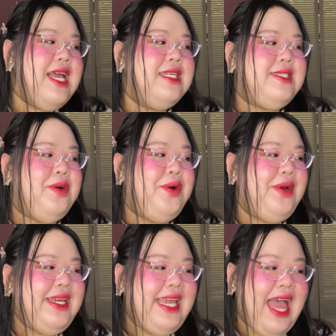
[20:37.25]
So
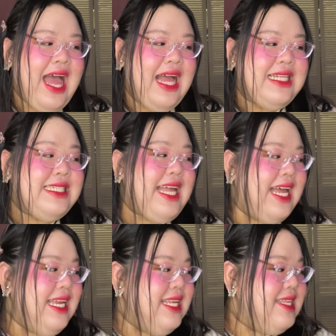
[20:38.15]
yeah,
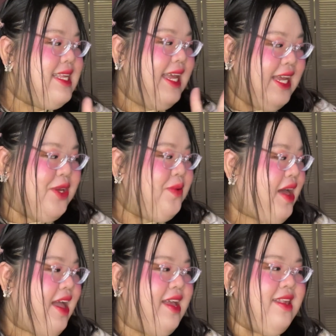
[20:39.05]
that is it, you
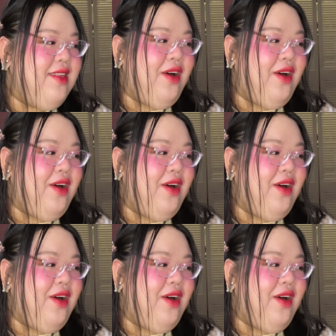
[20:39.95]
guys.